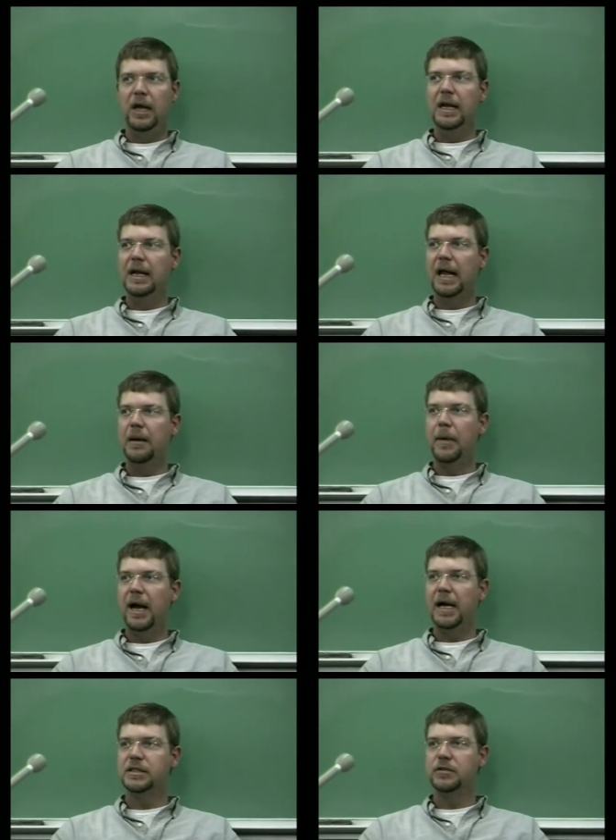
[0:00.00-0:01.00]
he didn't like my
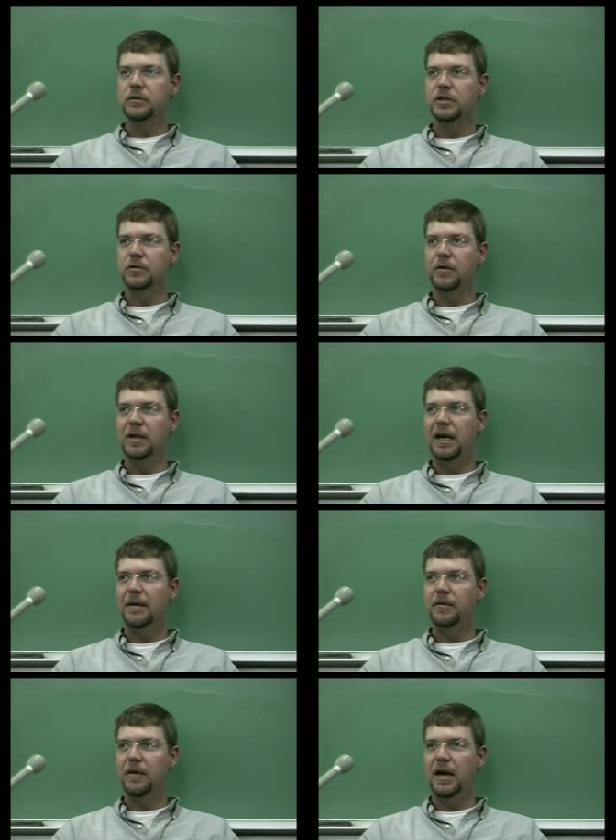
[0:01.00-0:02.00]
answer, and shortly
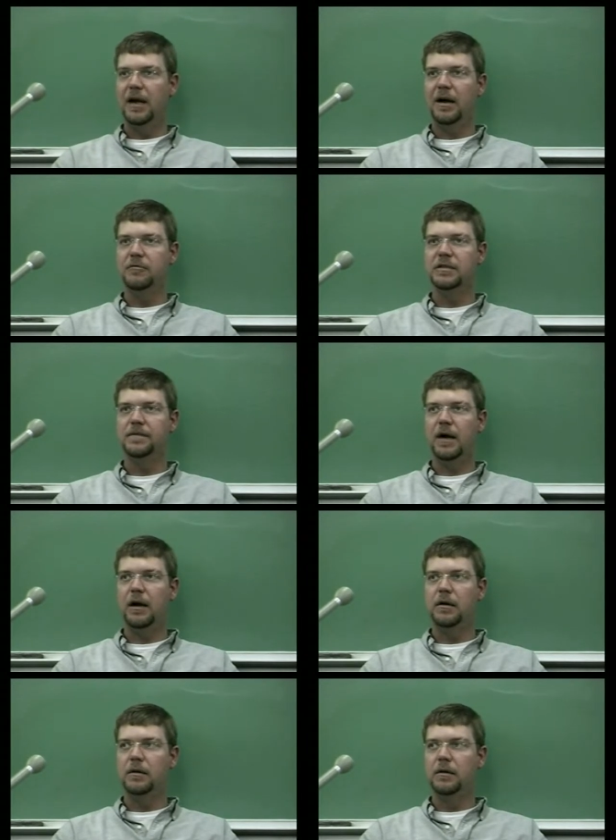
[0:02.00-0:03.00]
after that I was
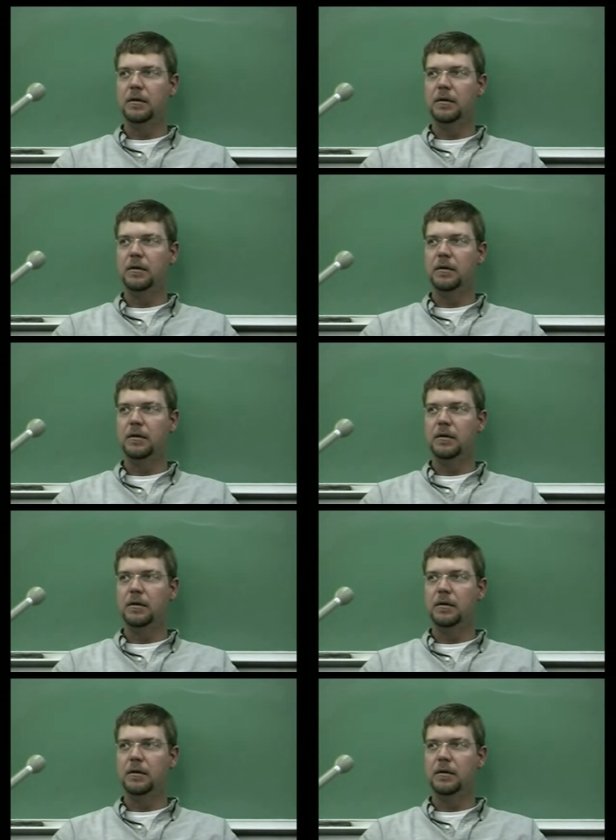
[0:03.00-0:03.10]
fired.